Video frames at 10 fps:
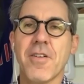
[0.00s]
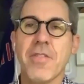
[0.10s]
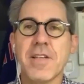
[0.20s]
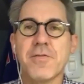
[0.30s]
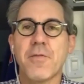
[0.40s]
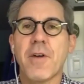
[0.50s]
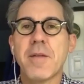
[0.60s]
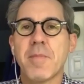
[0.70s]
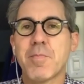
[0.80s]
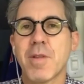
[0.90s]
Thanks for inviting
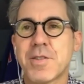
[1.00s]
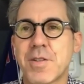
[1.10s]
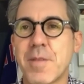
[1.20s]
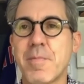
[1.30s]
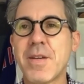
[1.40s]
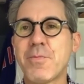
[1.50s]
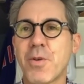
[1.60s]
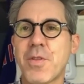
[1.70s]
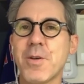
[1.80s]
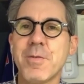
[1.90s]
me. Pleasure to meet with
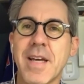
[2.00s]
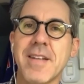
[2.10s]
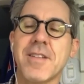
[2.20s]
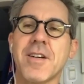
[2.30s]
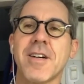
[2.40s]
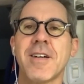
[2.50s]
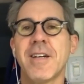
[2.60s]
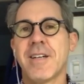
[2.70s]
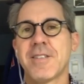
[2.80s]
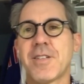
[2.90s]
you and to
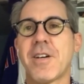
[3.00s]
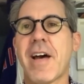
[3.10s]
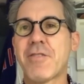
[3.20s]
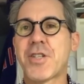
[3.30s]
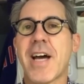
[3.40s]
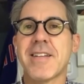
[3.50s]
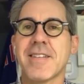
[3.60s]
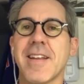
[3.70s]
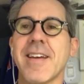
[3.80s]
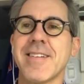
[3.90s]
have a chat
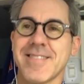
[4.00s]
today.